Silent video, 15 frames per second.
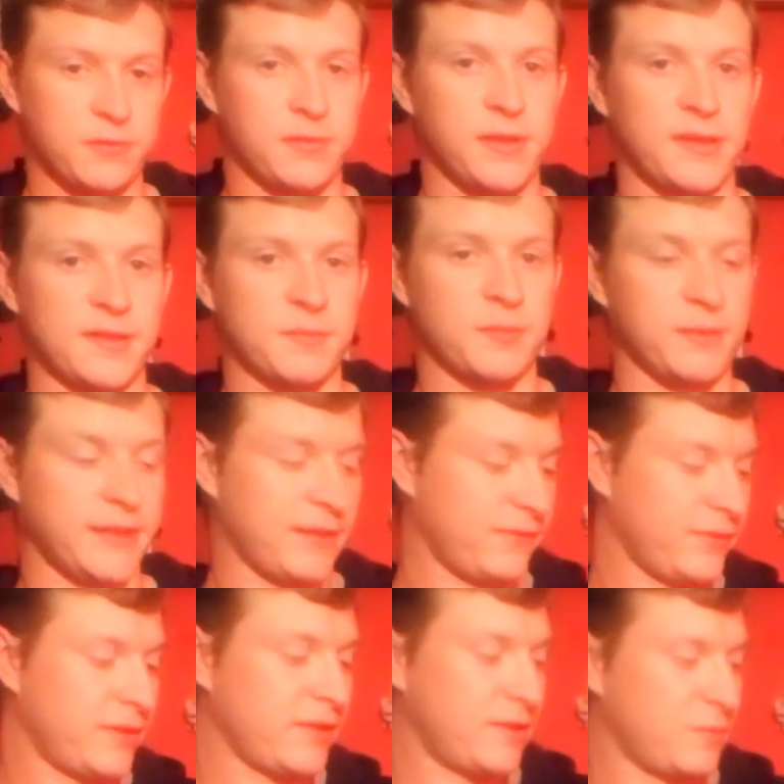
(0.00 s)
guys probably
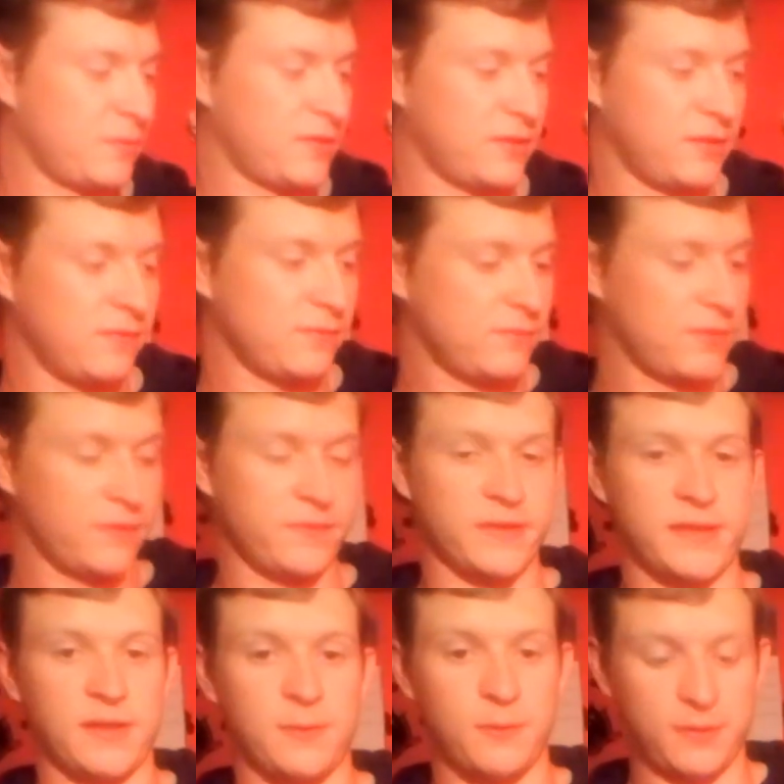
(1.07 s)
gathered this was a
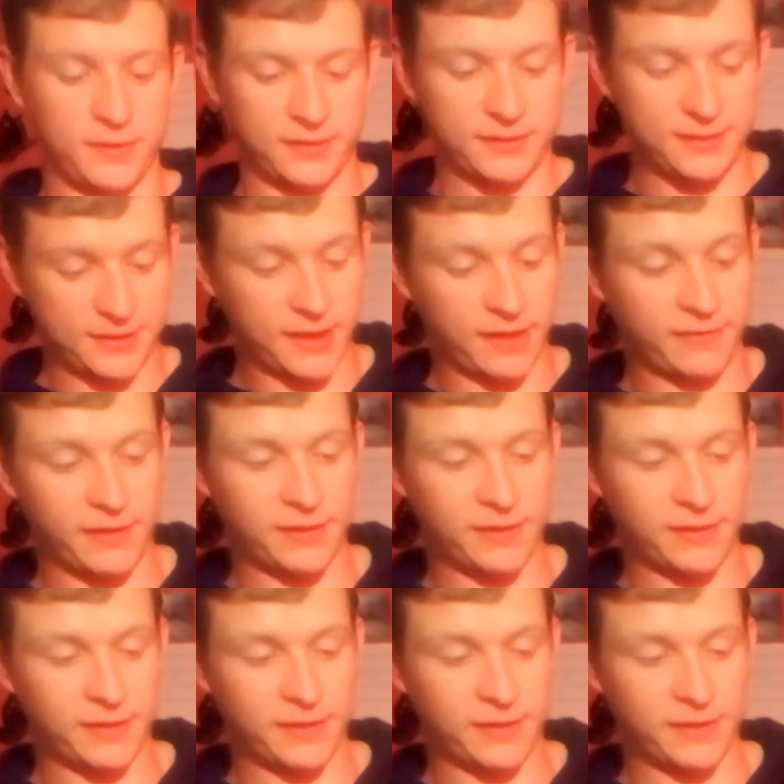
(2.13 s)
video on carry